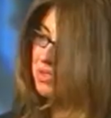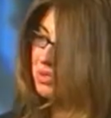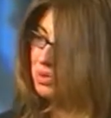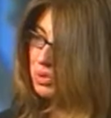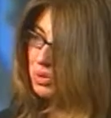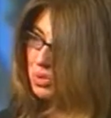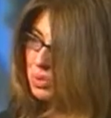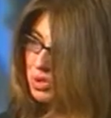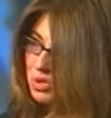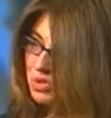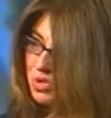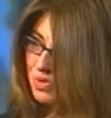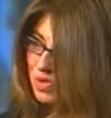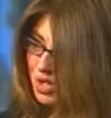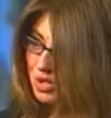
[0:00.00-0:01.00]
through the words
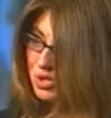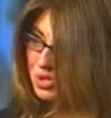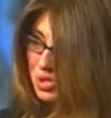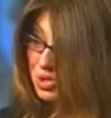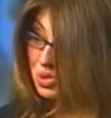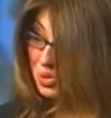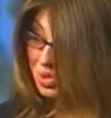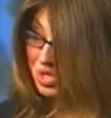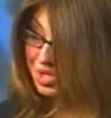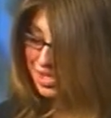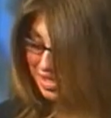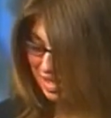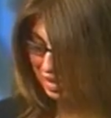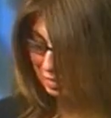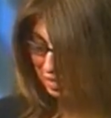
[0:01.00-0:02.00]
of all her stories,
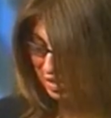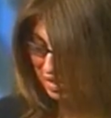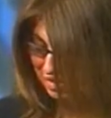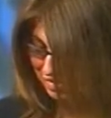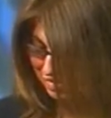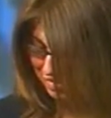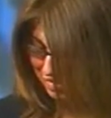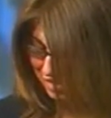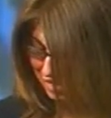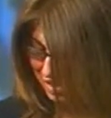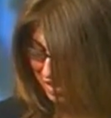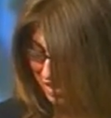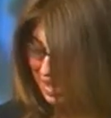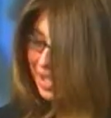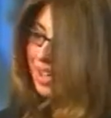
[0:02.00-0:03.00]
I believe.
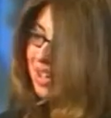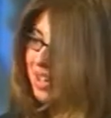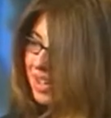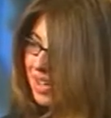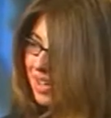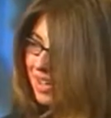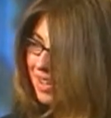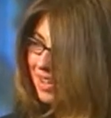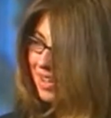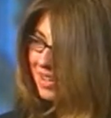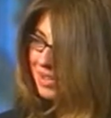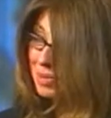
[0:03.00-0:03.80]
The